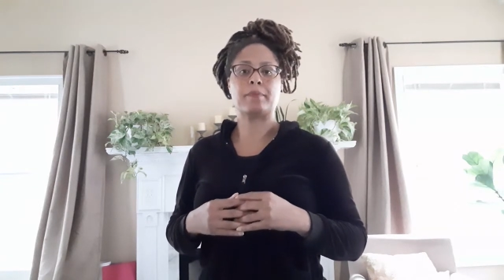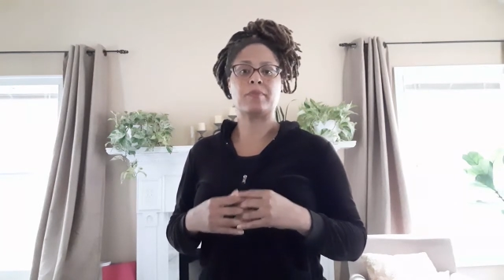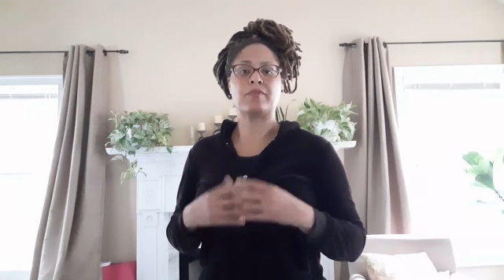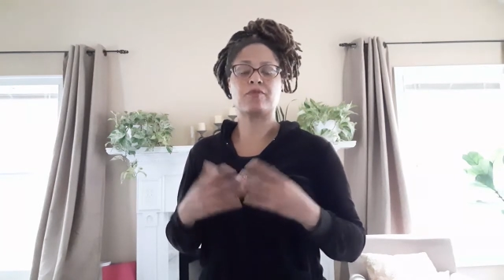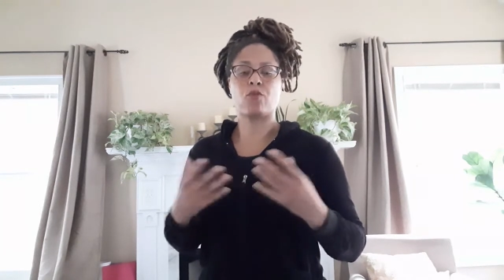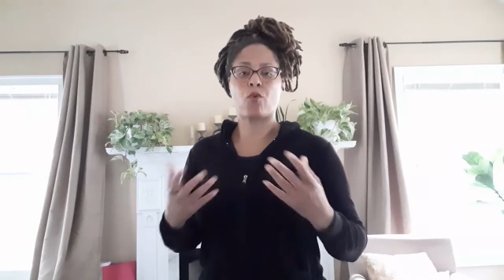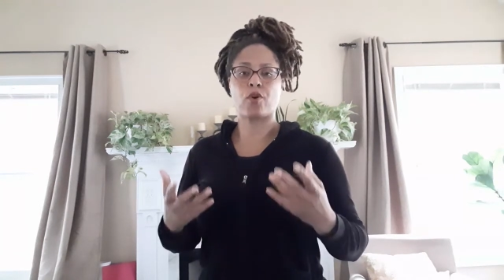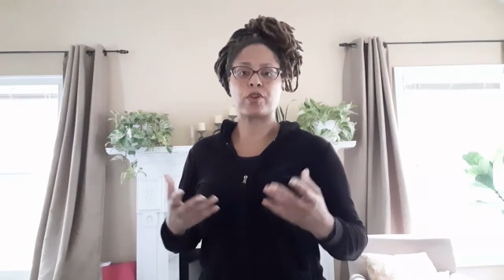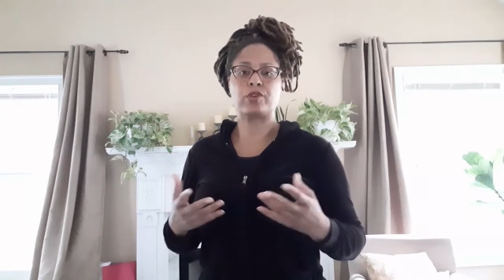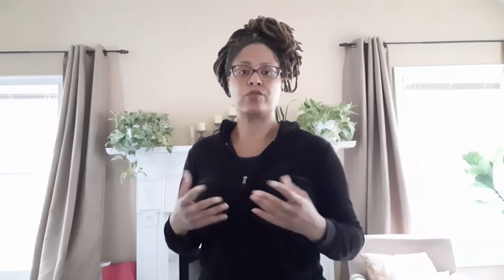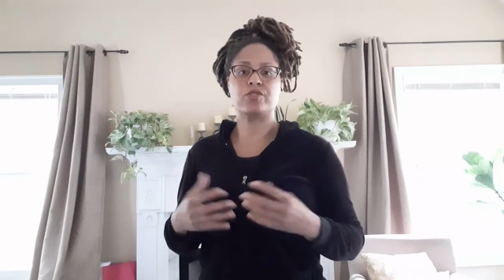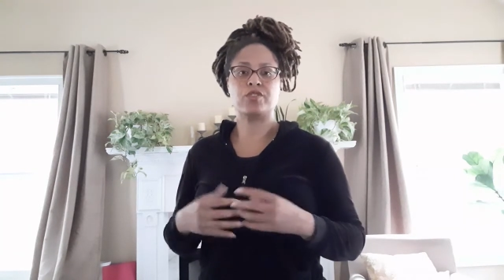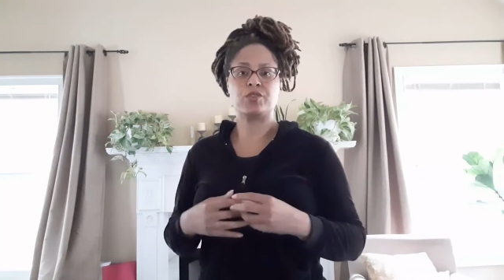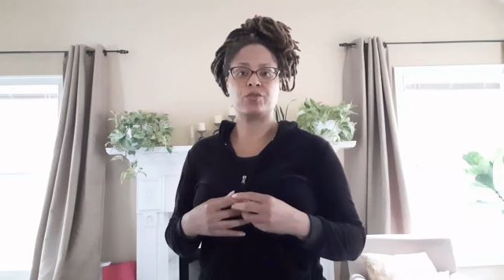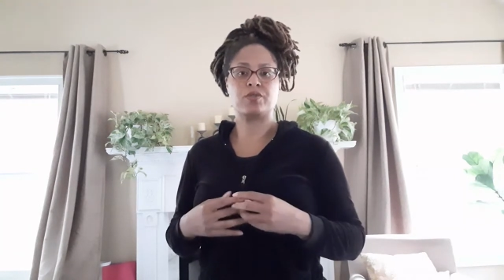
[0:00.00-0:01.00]
before
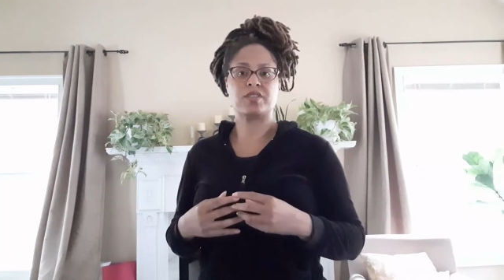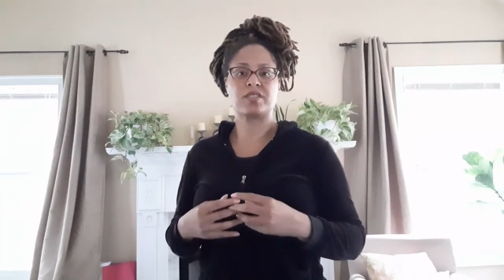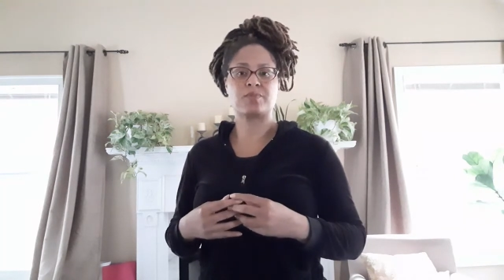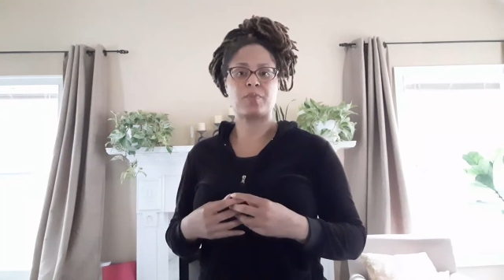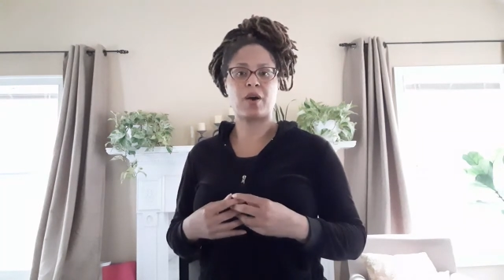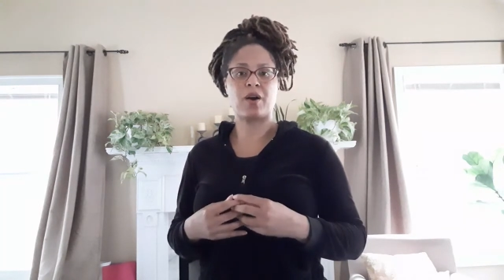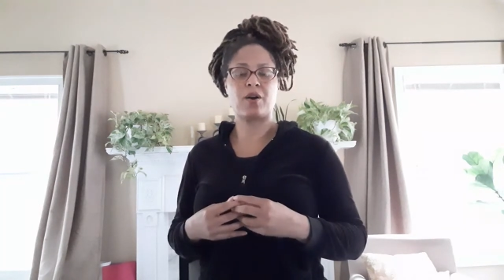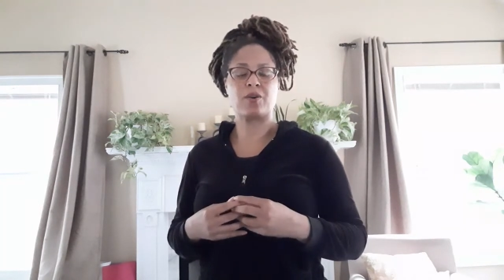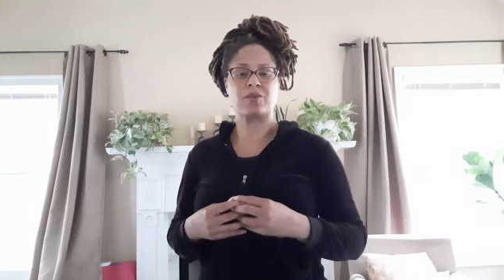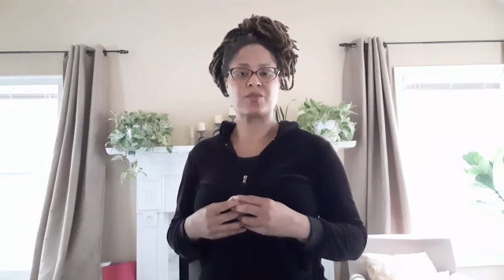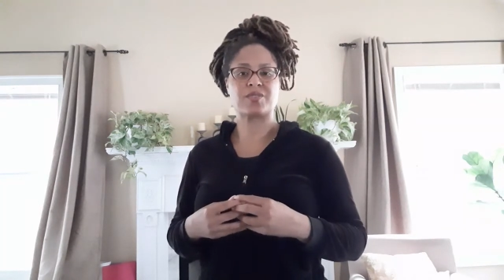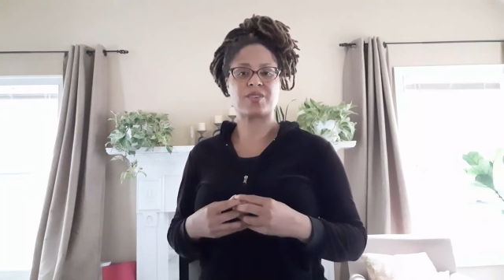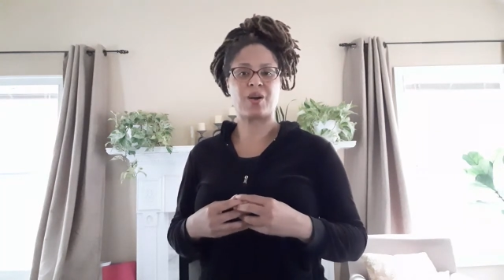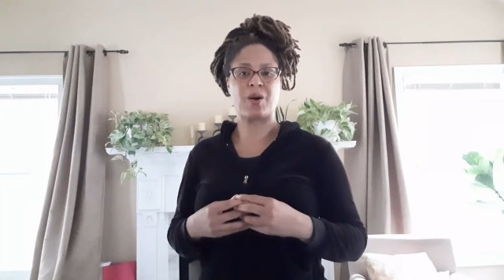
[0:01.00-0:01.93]
you do this pose.